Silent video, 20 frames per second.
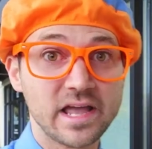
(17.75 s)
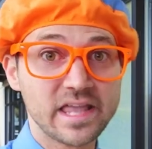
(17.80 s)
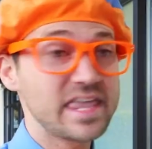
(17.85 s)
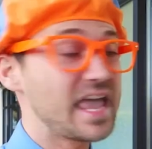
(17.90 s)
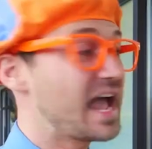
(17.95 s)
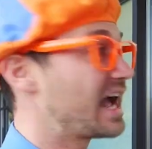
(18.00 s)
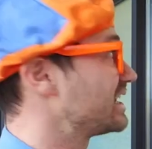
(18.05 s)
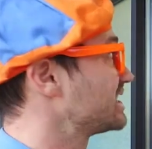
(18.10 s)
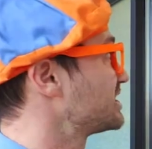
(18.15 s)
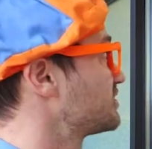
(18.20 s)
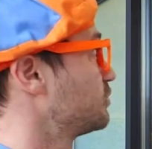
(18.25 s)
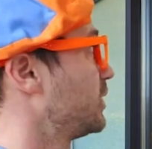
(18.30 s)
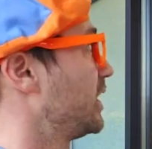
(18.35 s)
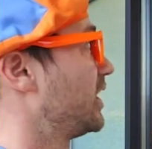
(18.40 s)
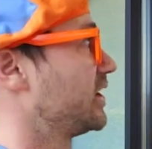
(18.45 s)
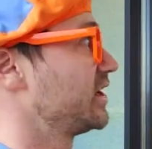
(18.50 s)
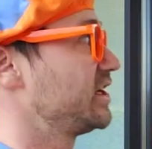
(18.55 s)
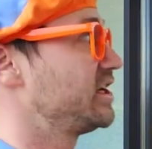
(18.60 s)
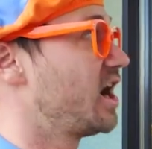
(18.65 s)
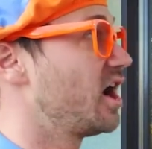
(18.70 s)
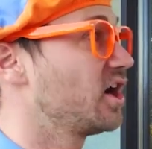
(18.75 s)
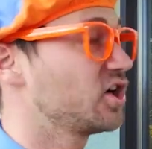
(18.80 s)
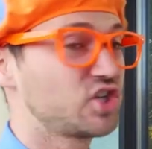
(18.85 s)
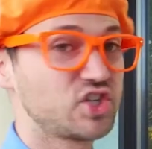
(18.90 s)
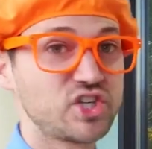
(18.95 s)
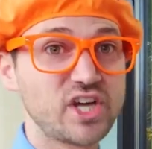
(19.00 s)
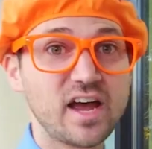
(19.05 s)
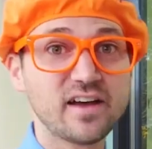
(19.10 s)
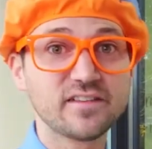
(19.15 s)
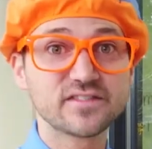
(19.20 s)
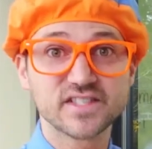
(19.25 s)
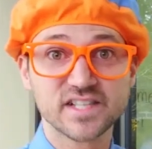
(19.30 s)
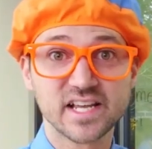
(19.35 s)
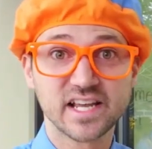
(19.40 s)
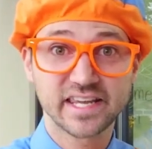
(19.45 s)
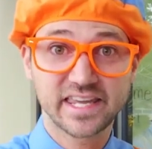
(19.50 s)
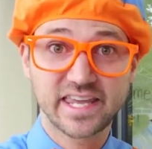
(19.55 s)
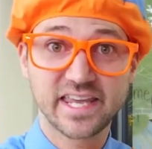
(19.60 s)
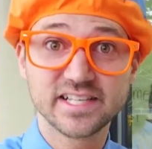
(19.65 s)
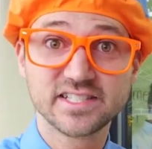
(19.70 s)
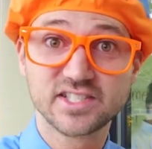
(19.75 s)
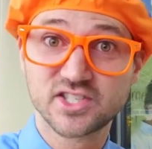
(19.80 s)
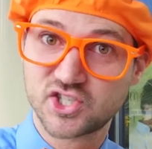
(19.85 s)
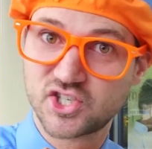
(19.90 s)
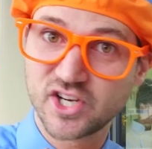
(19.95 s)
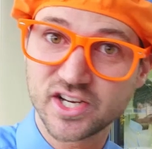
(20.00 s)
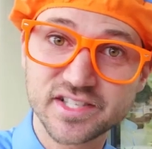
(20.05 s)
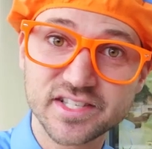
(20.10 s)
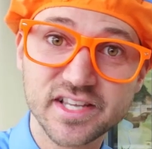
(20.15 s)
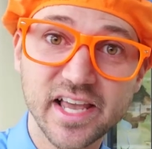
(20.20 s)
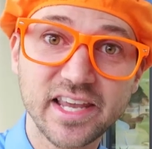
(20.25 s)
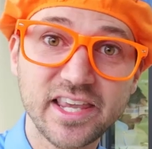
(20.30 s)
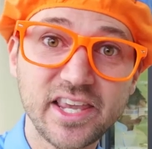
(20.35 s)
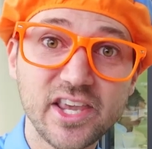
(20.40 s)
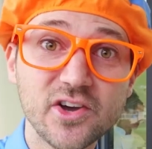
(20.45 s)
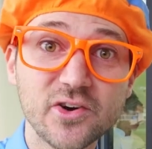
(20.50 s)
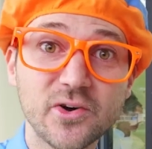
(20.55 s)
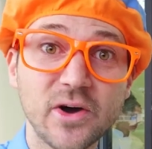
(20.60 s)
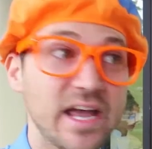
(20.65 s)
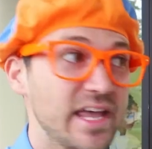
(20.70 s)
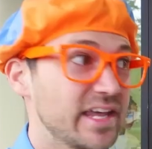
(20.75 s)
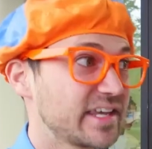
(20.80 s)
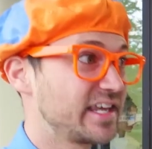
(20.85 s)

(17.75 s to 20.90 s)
Yeah, it's where young chefs, kids just like you,